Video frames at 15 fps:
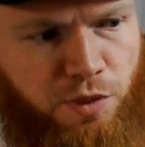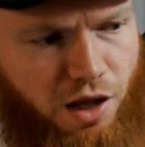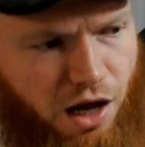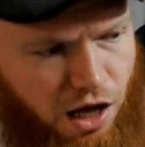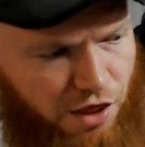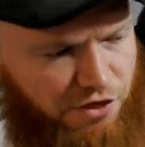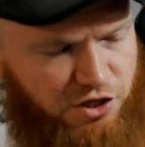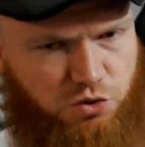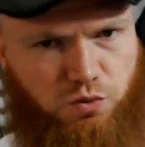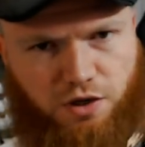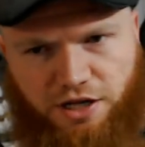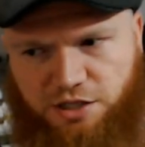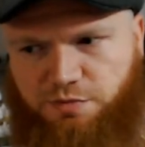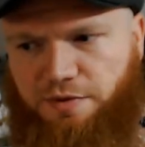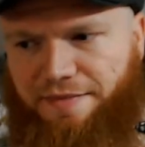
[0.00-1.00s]
This one
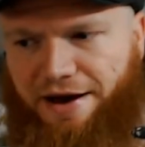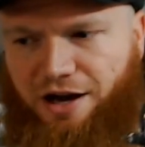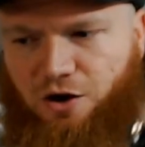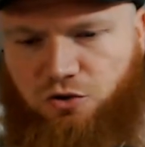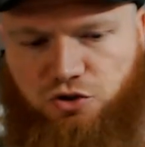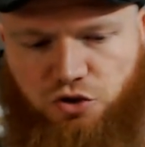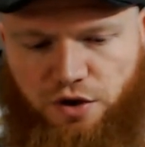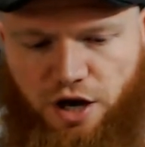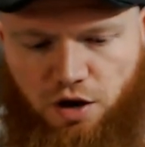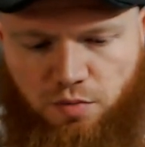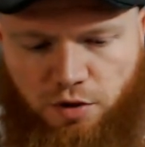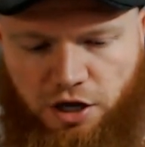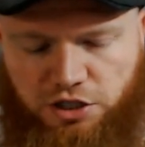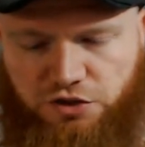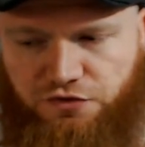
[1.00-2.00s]
has been my go-to
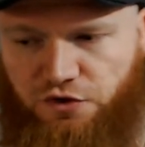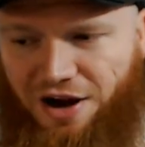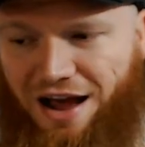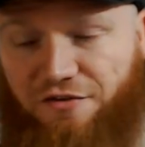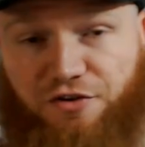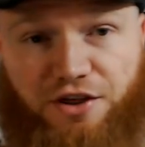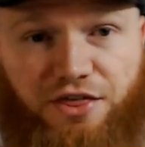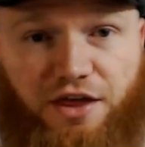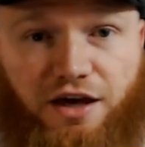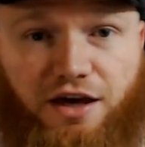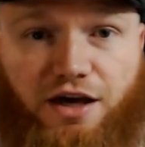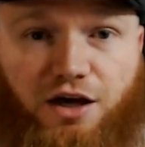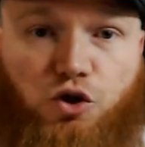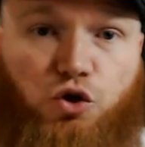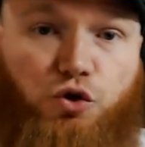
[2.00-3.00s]
airbrush for everything,
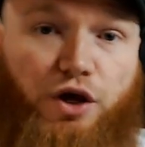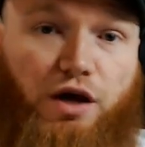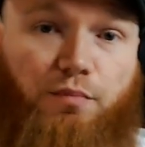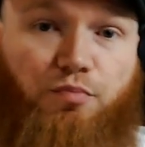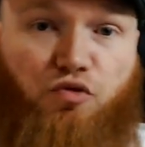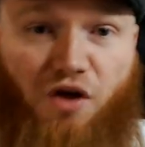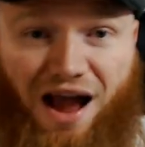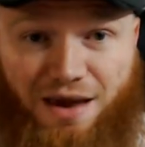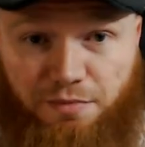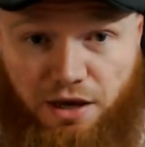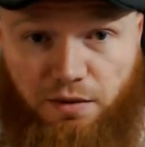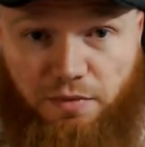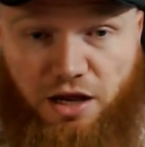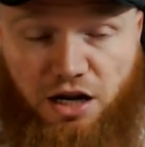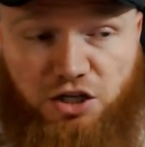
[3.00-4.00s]
including priming
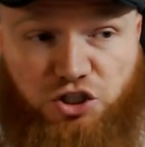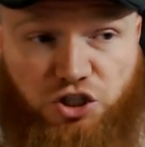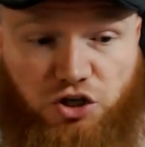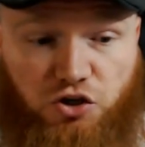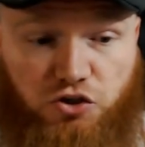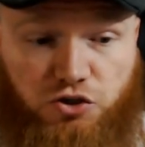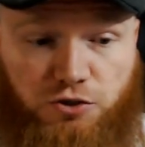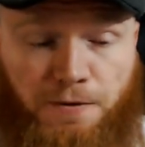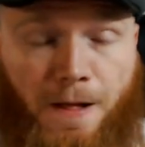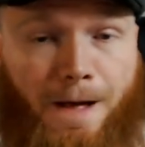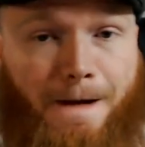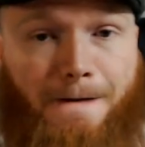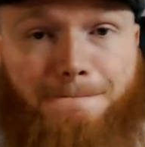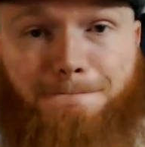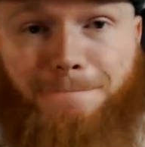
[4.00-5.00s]
miniatures,
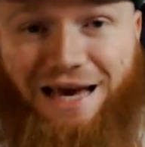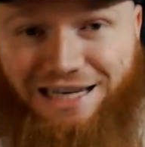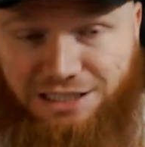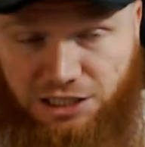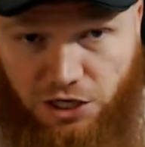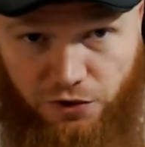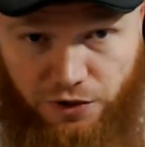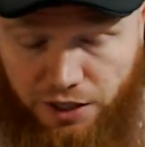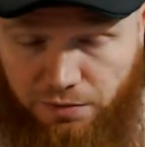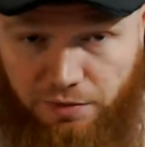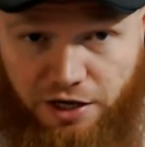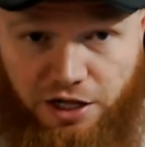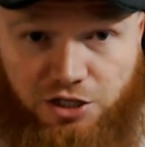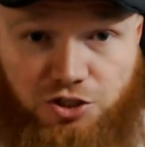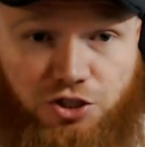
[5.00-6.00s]
base coating
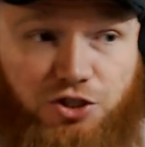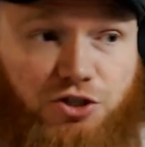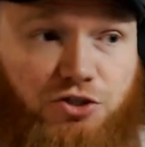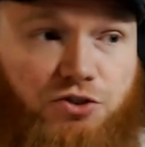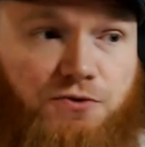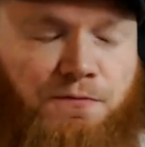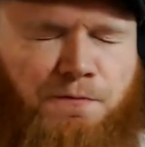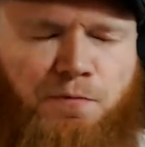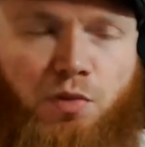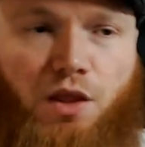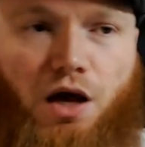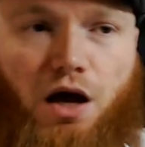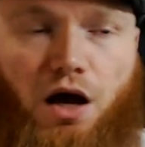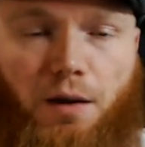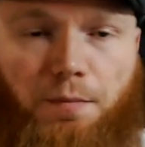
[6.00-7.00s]
miniatures,
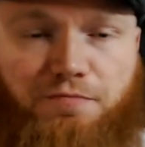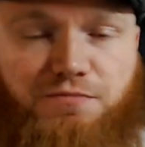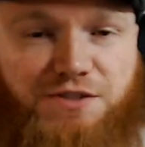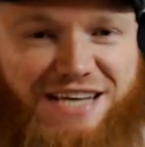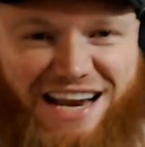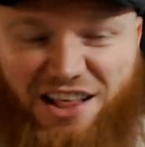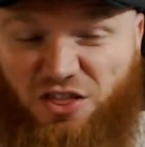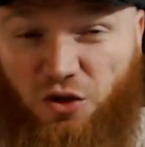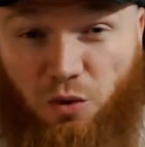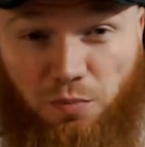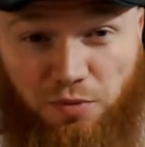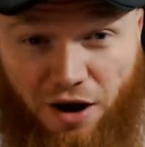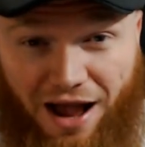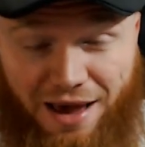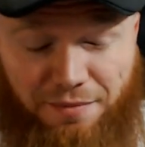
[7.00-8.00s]
zenithal
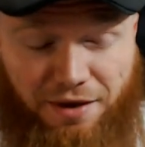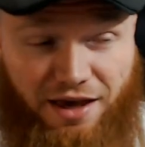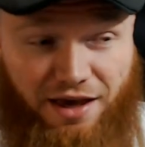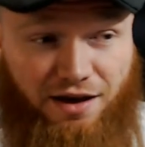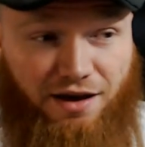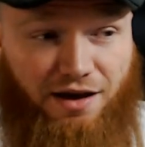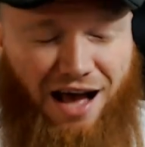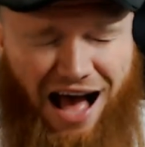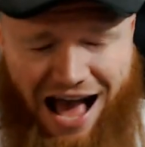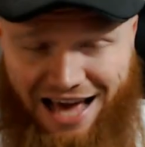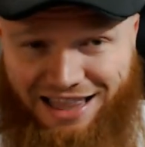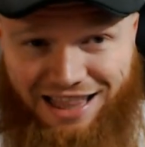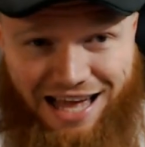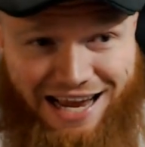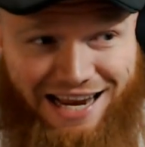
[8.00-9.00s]
priming,
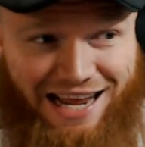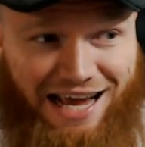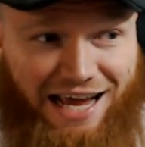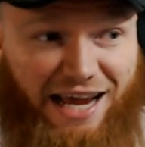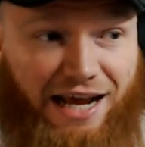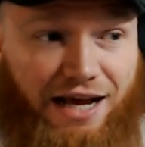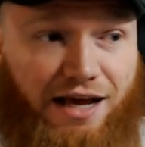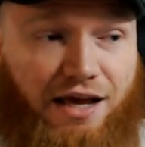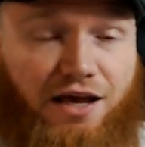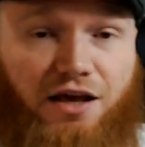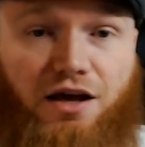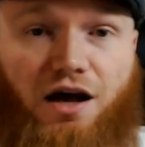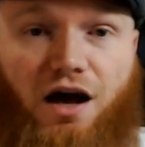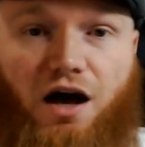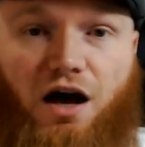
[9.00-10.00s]
highlighting,
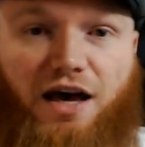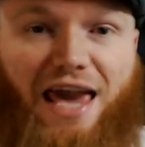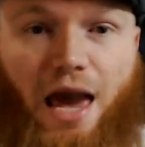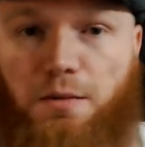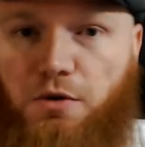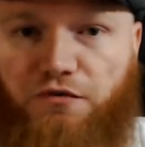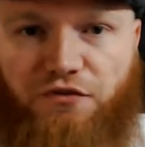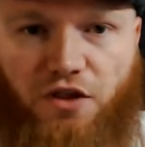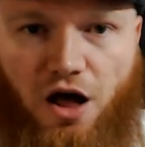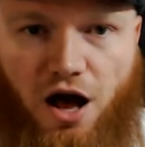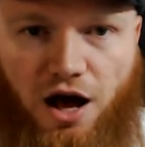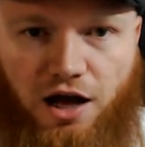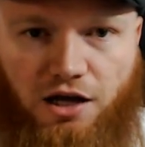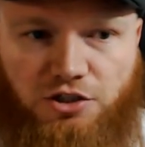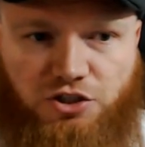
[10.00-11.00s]

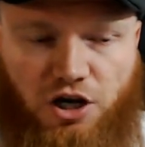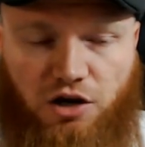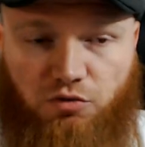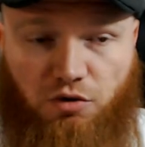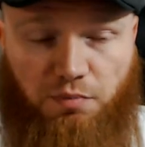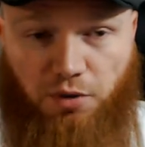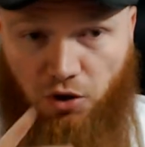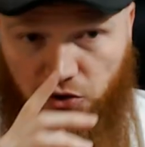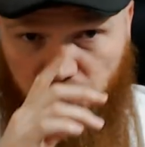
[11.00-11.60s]
camouflage on a repulsor